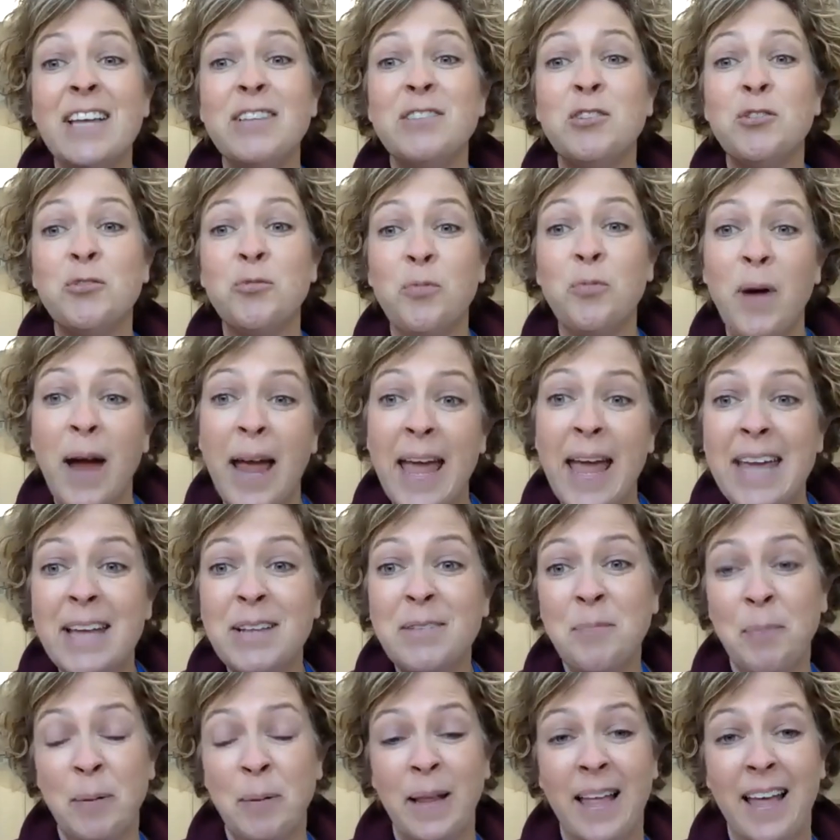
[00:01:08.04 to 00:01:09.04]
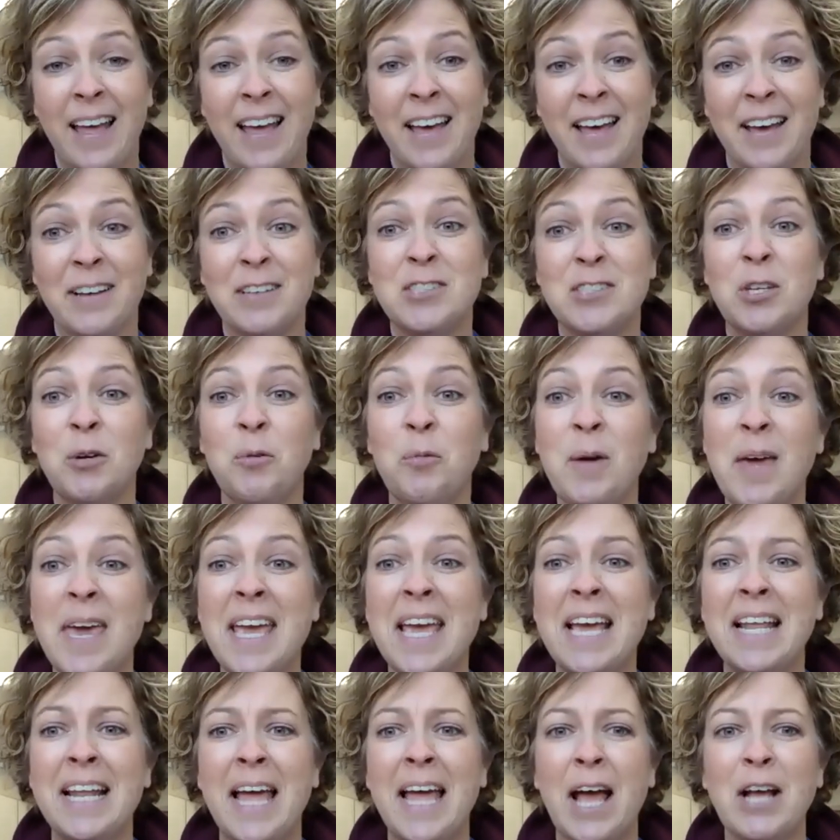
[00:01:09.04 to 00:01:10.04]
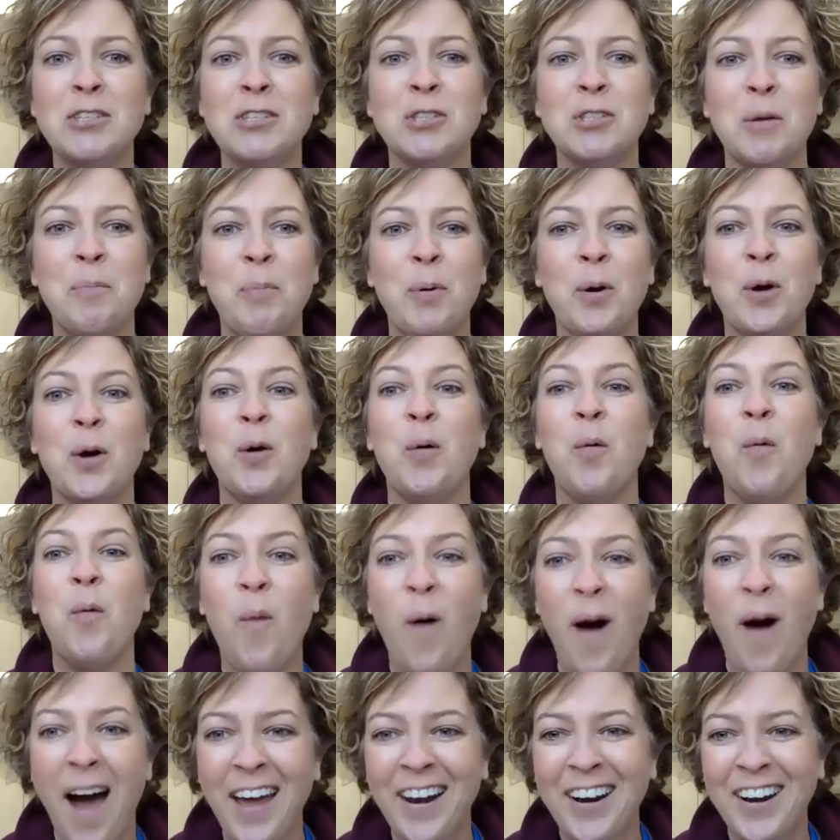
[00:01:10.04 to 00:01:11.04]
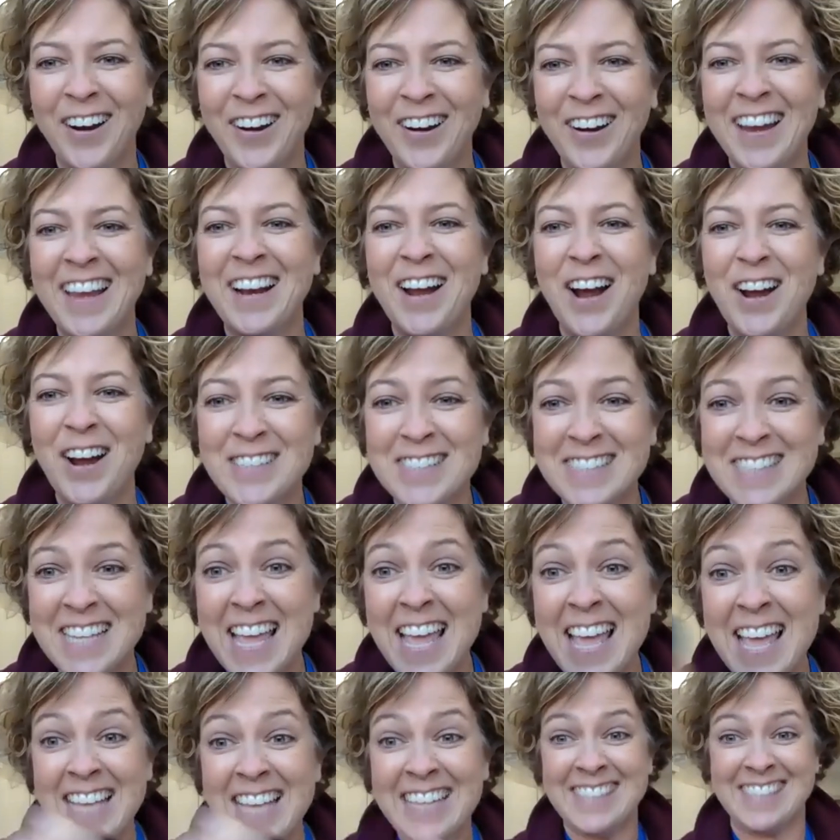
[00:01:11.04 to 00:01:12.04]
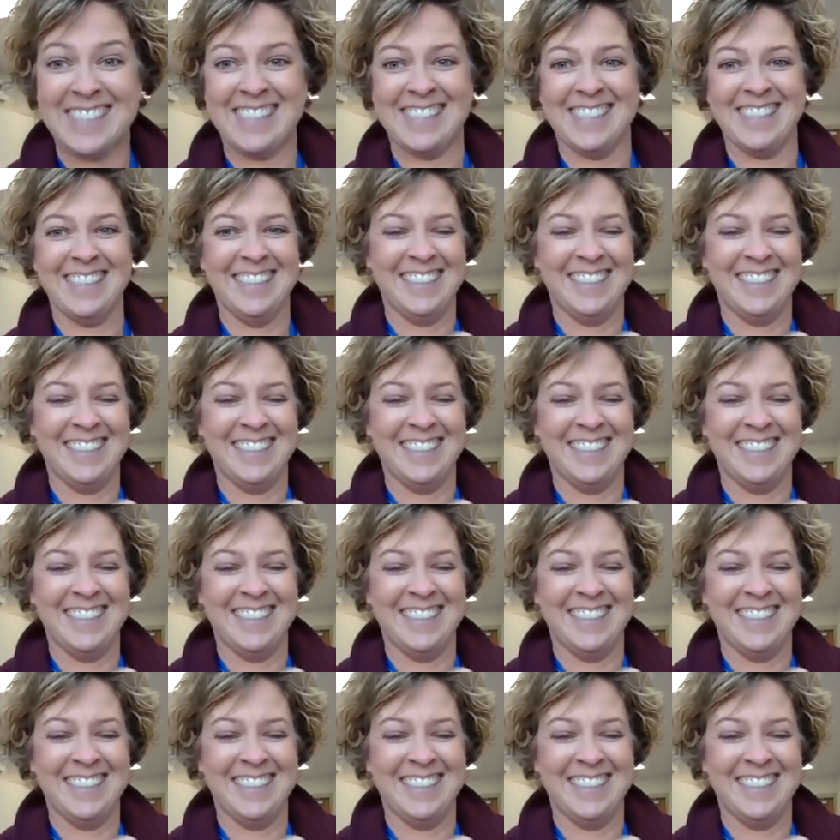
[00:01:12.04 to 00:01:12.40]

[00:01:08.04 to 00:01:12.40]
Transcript: drain plug, so we can actually put water in our sinks.